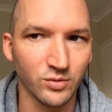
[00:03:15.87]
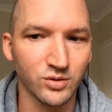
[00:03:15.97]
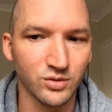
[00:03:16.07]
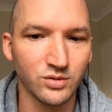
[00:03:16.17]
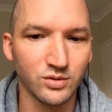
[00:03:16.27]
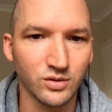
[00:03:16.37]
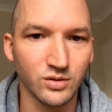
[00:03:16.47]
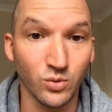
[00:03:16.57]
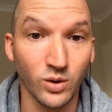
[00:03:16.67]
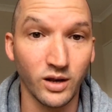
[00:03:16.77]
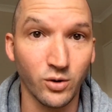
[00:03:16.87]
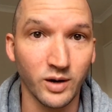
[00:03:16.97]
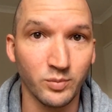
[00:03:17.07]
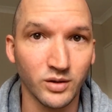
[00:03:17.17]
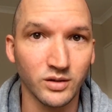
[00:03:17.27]
It was, it was a really
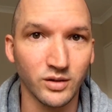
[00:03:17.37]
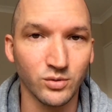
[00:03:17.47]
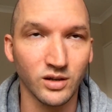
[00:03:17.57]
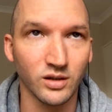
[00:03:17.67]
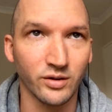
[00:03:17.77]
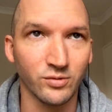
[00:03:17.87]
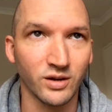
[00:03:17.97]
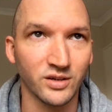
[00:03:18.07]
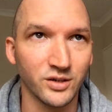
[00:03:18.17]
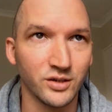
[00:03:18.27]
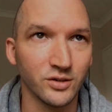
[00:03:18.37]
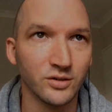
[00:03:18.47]
great build and it was a lot of fun to